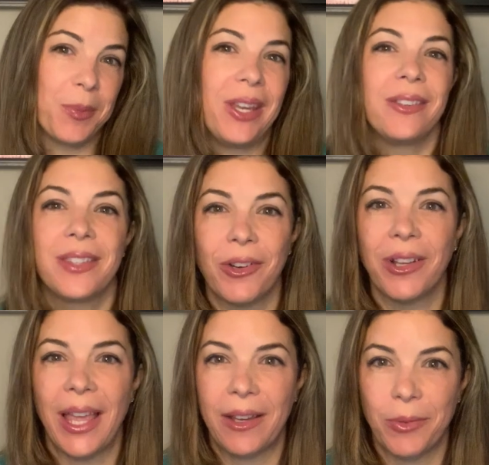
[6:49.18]
mean
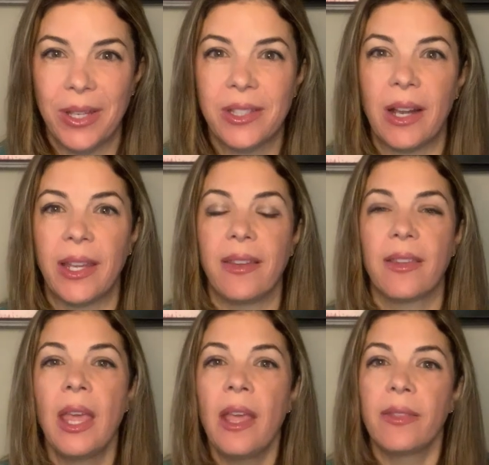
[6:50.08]
serial x-ray studies.
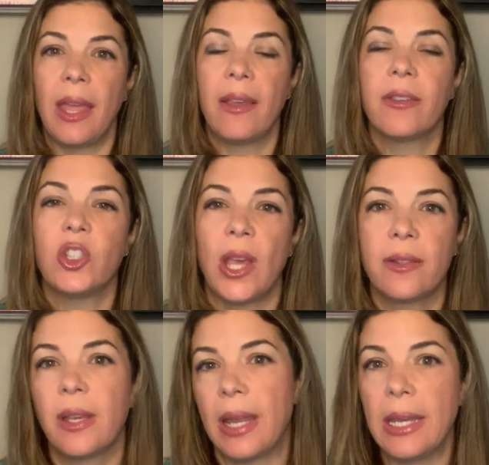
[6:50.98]
They suggested